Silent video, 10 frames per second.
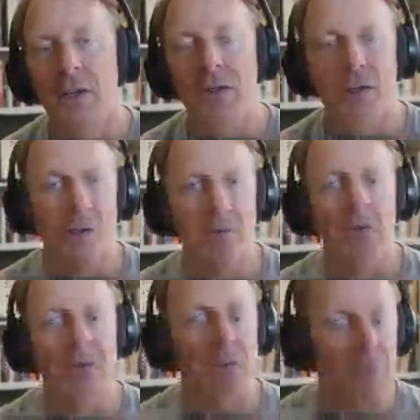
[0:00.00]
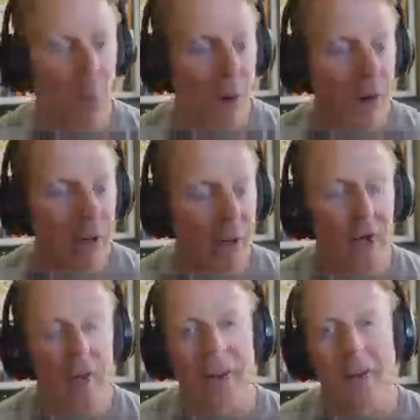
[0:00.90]
So you support
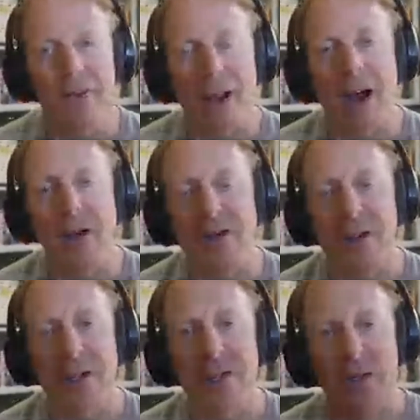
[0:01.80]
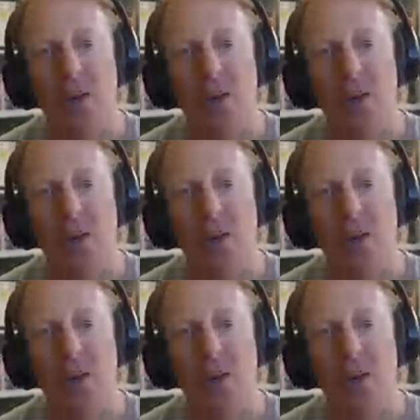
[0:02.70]
antioxidants for the